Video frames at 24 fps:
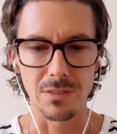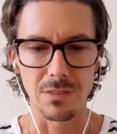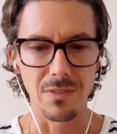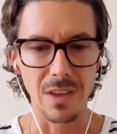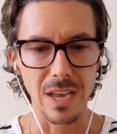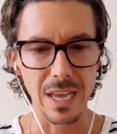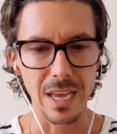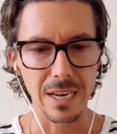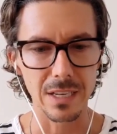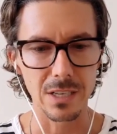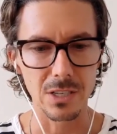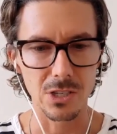
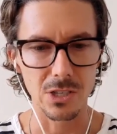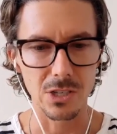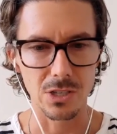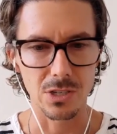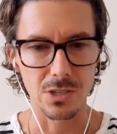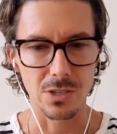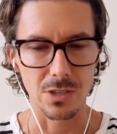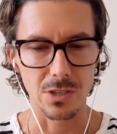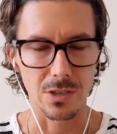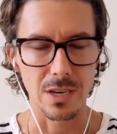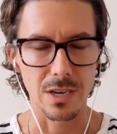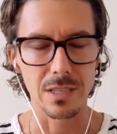
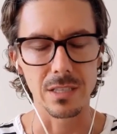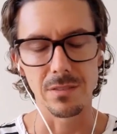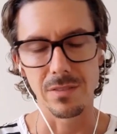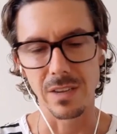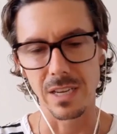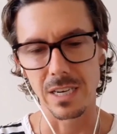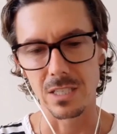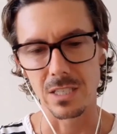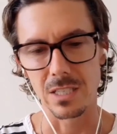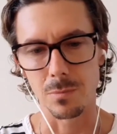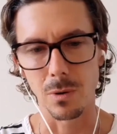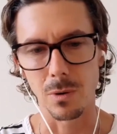advantages and not the
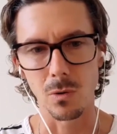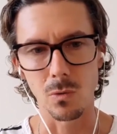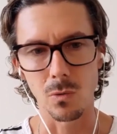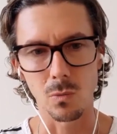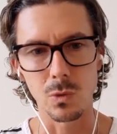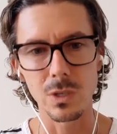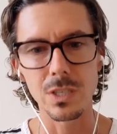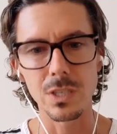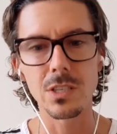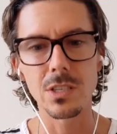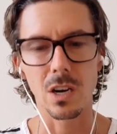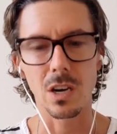advantage, but
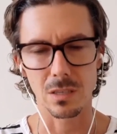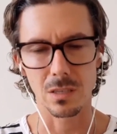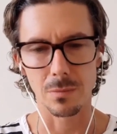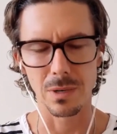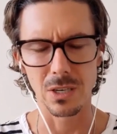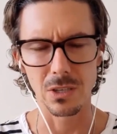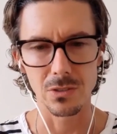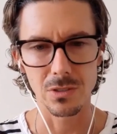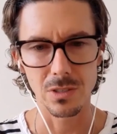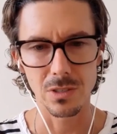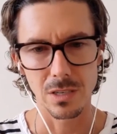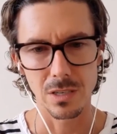we talked
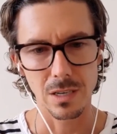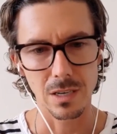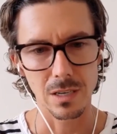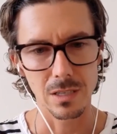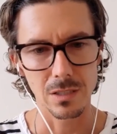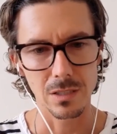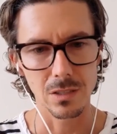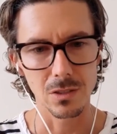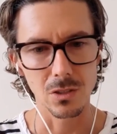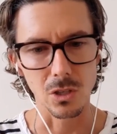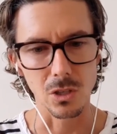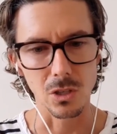about
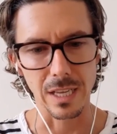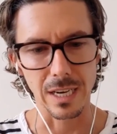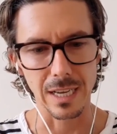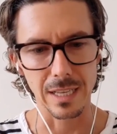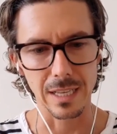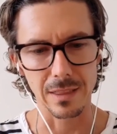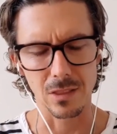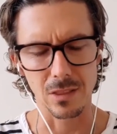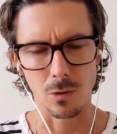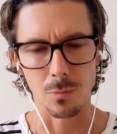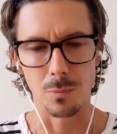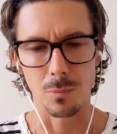looking
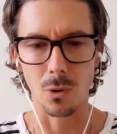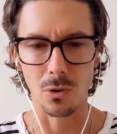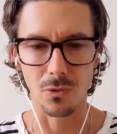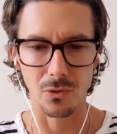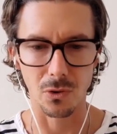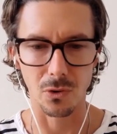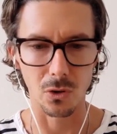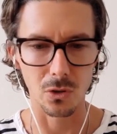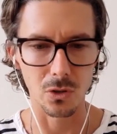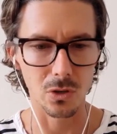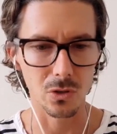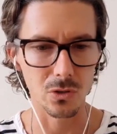at their
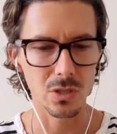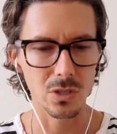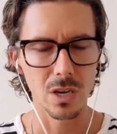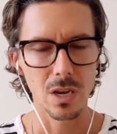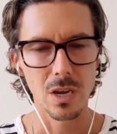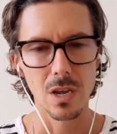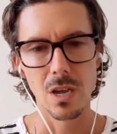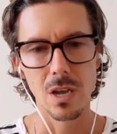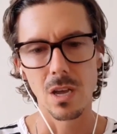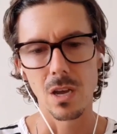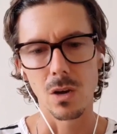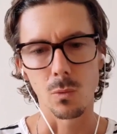portfolios.
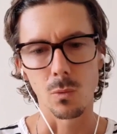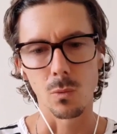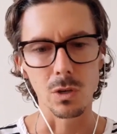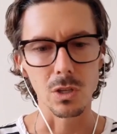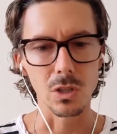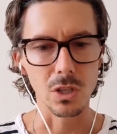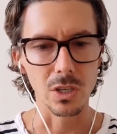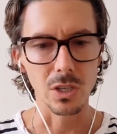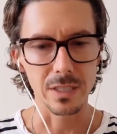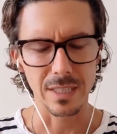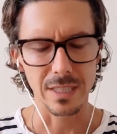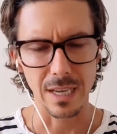We
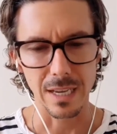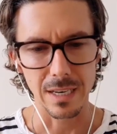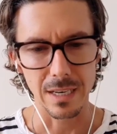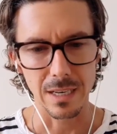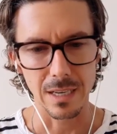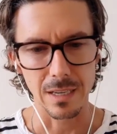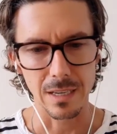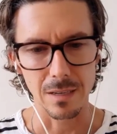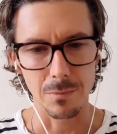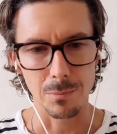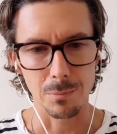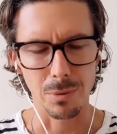looked at
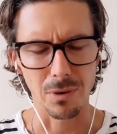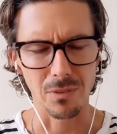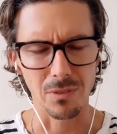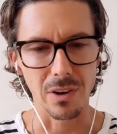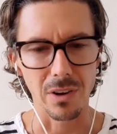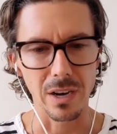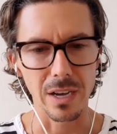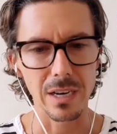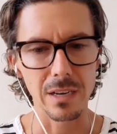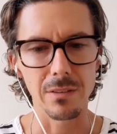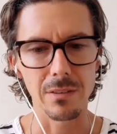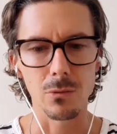
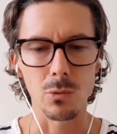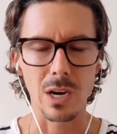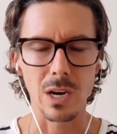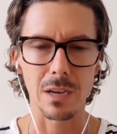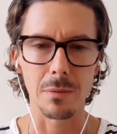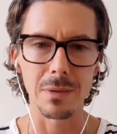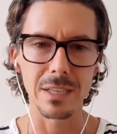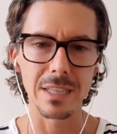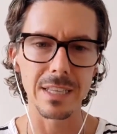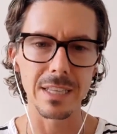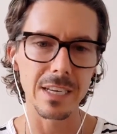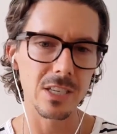providing
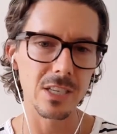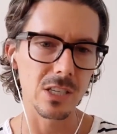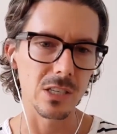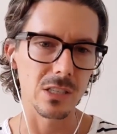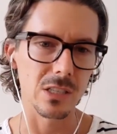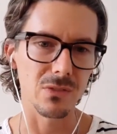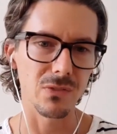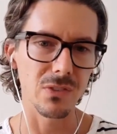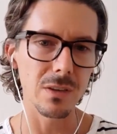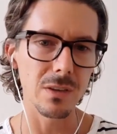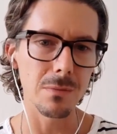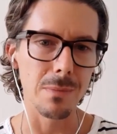
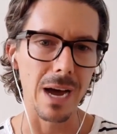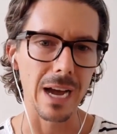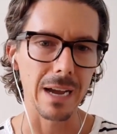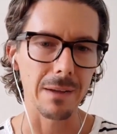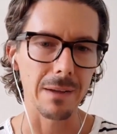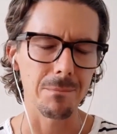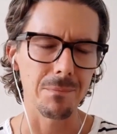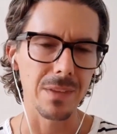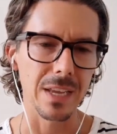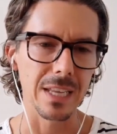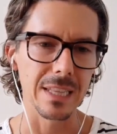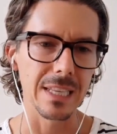recommendations, feedback,
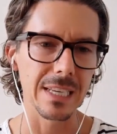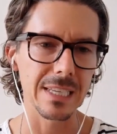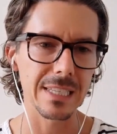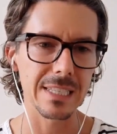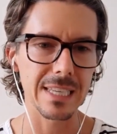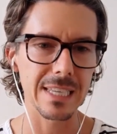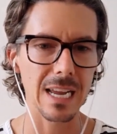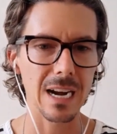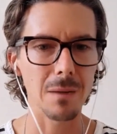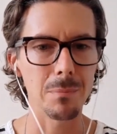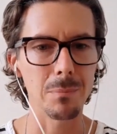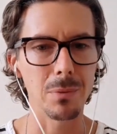and they
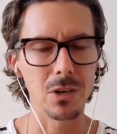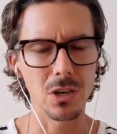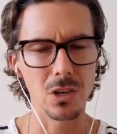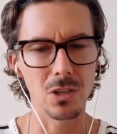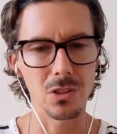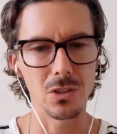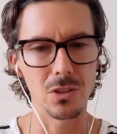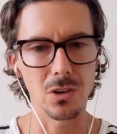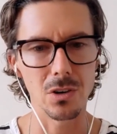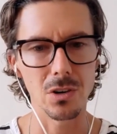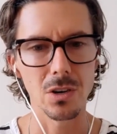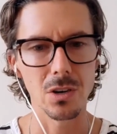set up
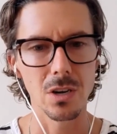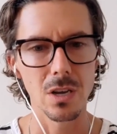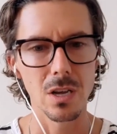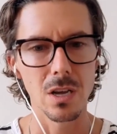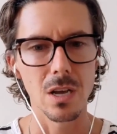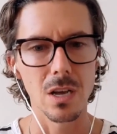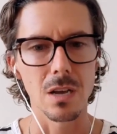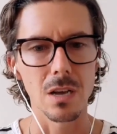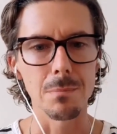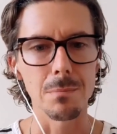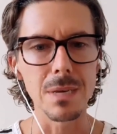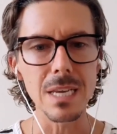another
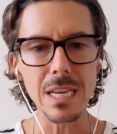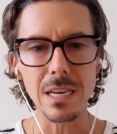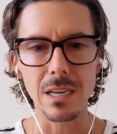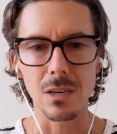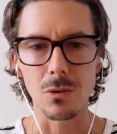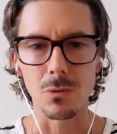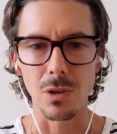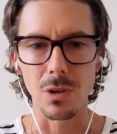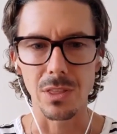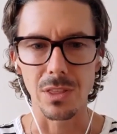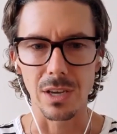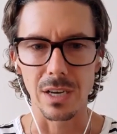meeting
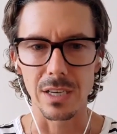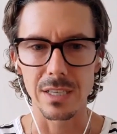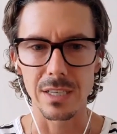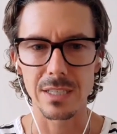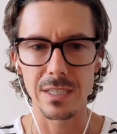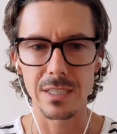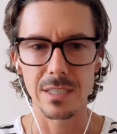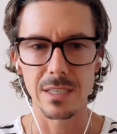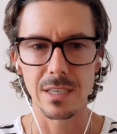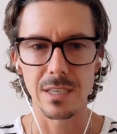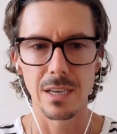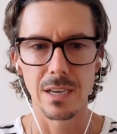with
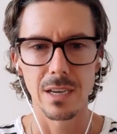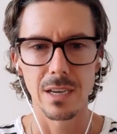us